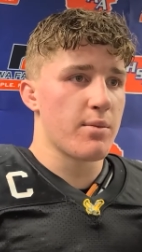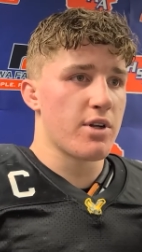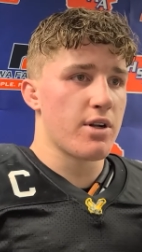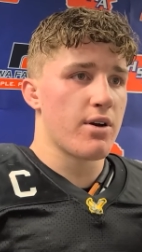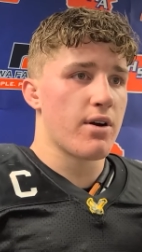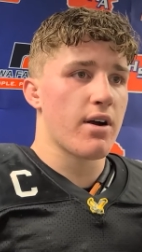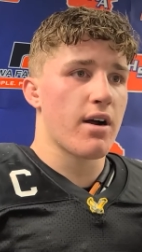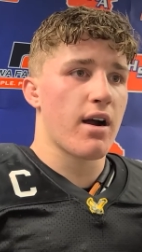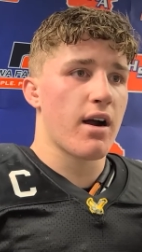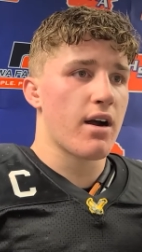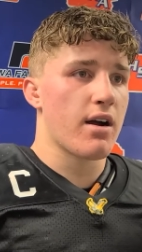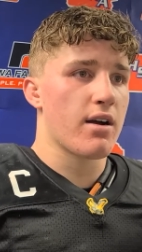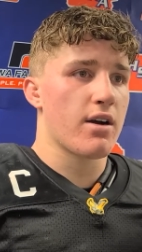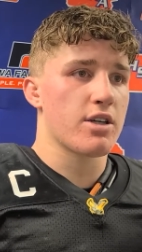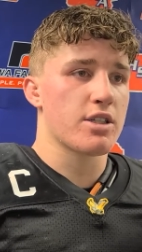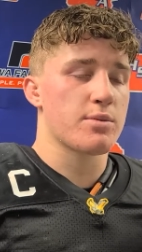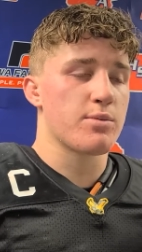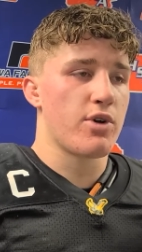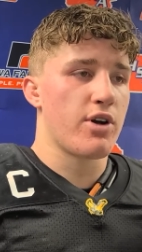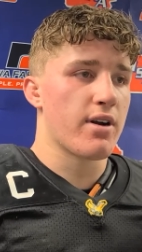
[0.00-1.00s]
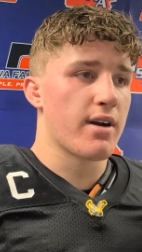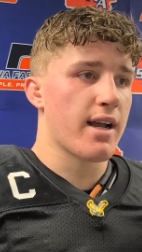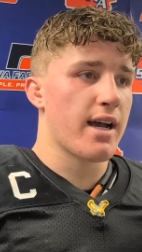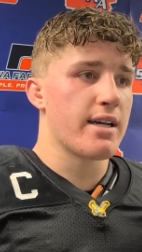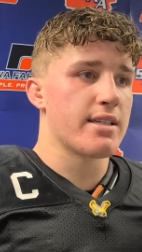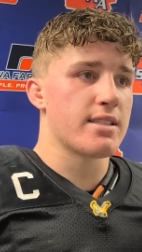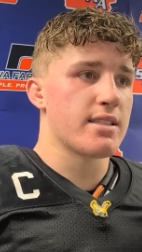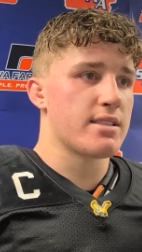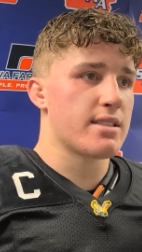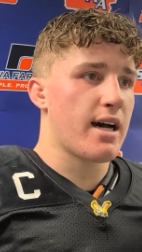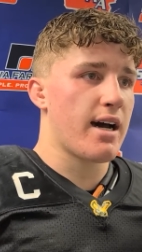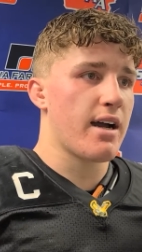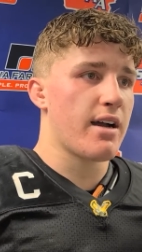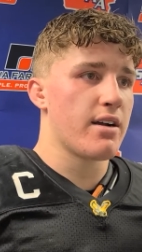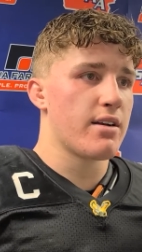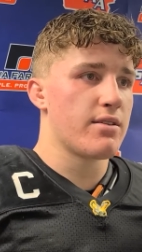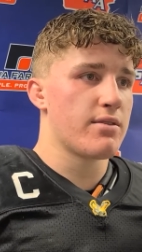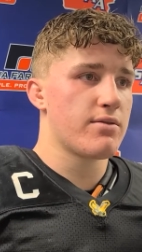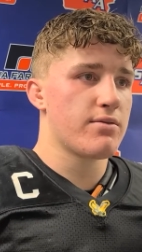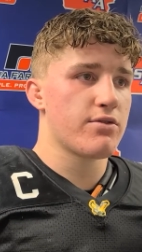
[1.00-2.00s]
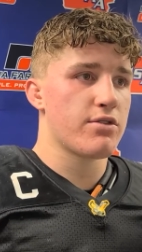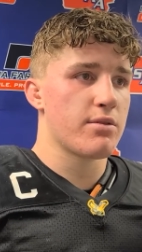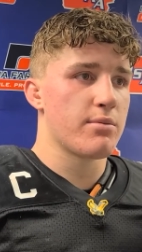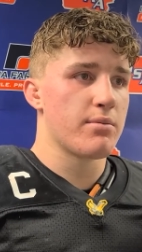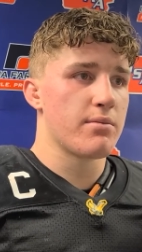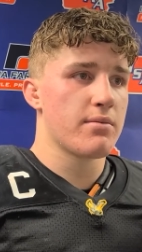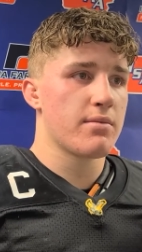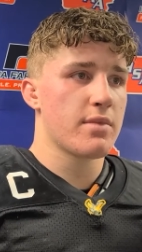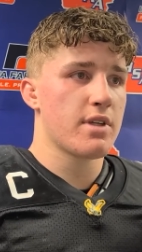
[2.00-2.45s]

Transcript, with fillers: You know, our, our smaller guys get tired from